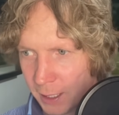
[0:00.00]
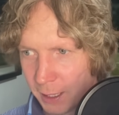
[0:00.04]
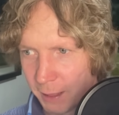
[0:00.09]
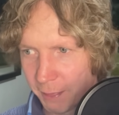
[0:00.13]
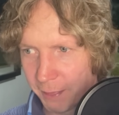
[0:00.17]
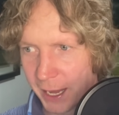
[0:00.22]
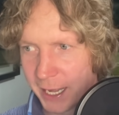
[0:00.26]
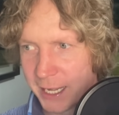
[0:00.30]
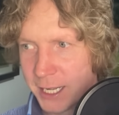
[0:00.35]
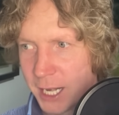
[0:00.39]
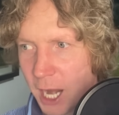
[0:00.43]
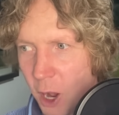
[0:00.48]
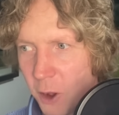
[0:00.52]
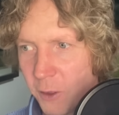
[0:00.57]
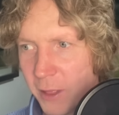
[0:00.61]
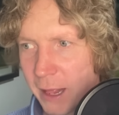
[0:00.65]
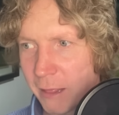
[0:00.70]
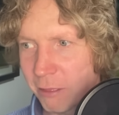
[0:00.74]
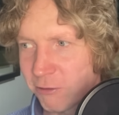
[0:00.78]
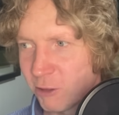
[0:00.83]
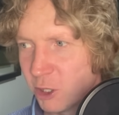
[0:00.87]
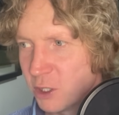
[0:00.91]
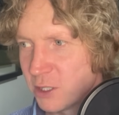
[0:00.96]
They know they're
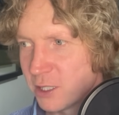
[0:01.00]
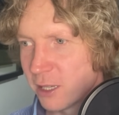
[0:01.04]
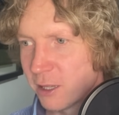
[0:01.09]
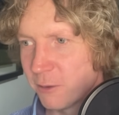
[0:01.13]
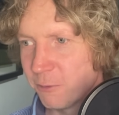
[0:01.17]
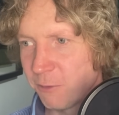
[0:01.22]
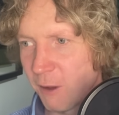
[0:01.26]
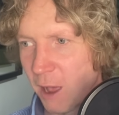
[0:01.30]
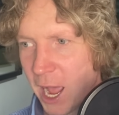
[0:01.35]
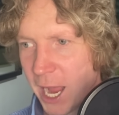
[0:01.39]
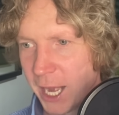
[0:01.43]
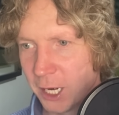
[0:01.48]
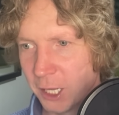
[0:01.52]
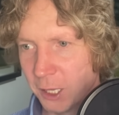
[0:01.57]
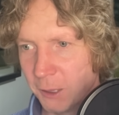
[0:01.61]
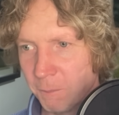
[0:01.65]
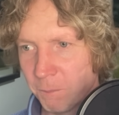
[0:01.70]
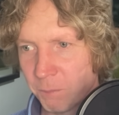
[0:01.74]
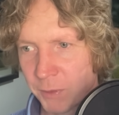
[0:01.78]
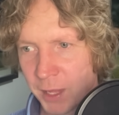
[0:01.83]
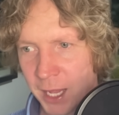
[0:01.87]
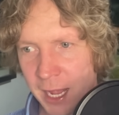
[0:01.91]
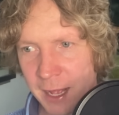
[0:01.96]
through to the
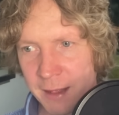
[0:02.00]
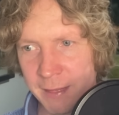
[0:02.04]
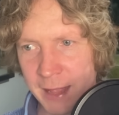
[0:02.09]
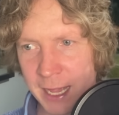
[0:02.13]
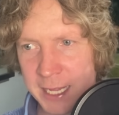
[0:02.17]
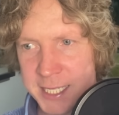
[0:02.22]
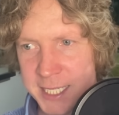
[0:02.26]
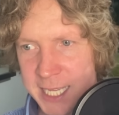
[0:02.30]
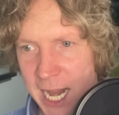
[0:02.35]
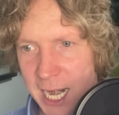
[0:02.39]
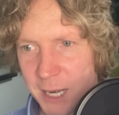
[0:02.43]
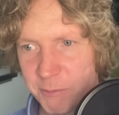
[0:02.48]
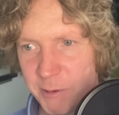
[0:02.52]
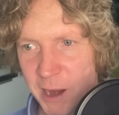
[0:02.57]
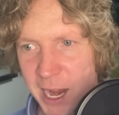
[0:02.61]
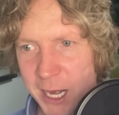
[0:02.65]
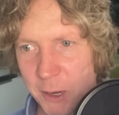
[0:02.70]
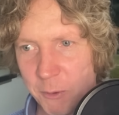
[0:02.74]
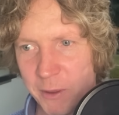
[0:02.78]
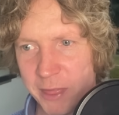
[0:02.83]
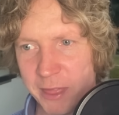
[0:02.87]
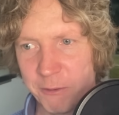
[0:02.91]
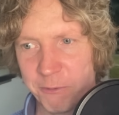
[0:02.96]
final. They're
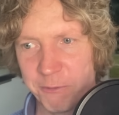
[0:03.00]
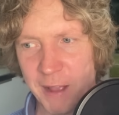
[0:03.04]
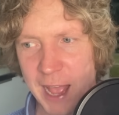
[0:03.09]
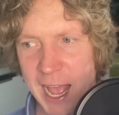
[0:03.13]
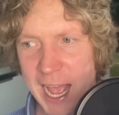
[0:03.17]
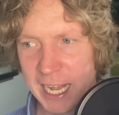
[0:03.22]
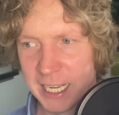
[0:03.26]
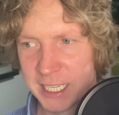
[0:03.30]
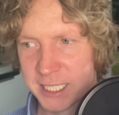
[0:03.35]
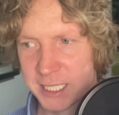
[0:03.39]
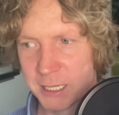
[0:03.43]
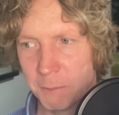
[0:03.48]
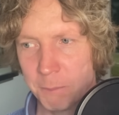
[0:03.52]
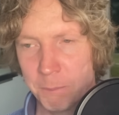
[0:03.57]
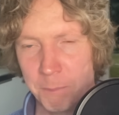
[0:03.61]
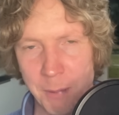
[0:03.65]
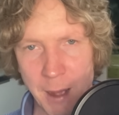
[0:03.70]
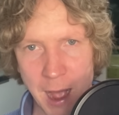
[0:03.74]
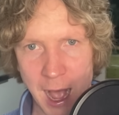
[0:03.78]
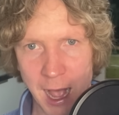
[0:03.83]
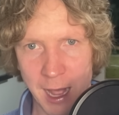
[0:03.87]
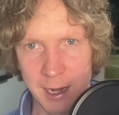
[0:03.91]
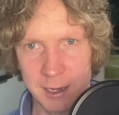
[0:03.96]
celebrating with the fans,
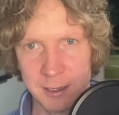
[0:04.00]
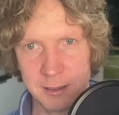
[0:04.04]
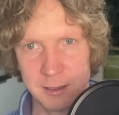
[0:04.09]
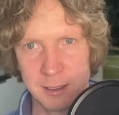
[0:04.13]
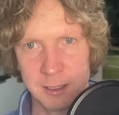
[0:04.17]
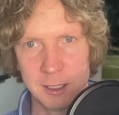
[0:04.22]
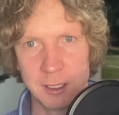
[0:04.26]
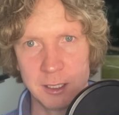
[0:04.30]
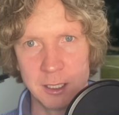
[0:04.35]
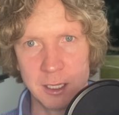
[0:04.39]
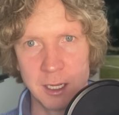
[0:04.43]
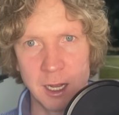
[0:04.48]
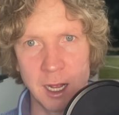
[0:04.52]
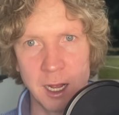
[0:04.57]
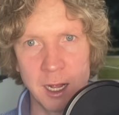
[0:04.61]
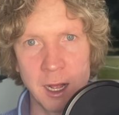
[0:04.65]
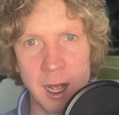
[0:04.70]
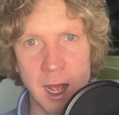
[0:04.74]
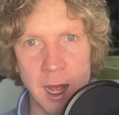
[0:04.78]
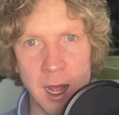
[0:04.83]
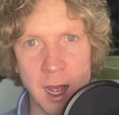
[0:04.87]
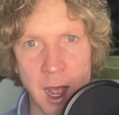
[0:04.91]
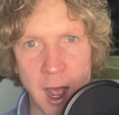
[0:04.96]
but
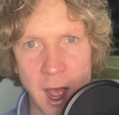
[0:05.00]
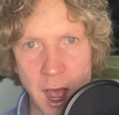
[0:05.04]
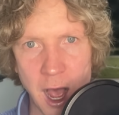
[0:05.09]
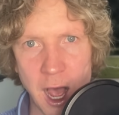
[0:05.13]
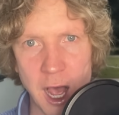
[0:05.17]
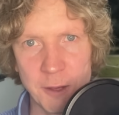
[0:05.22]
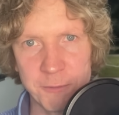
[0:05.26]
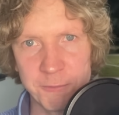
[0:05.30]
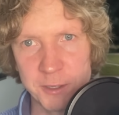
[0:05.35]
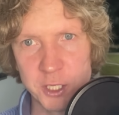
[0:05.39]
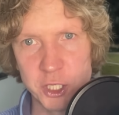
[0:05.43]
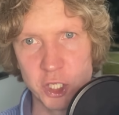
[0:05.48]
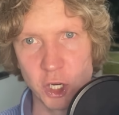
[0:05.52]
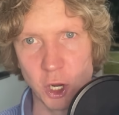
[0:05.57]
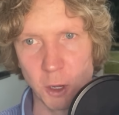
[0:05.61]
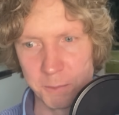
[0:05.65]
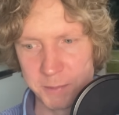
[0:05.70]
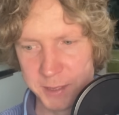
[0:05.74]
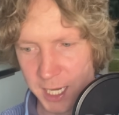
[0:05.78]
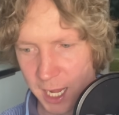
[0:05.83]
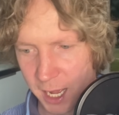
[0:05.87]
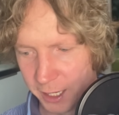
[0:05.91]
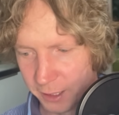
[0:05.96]
half a job
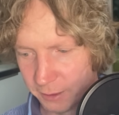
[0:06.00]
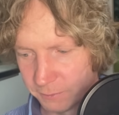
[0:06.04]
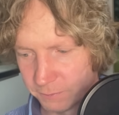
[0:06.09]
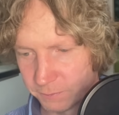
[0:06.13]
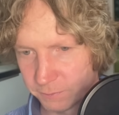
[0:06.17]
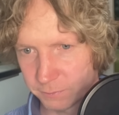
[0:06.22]
done.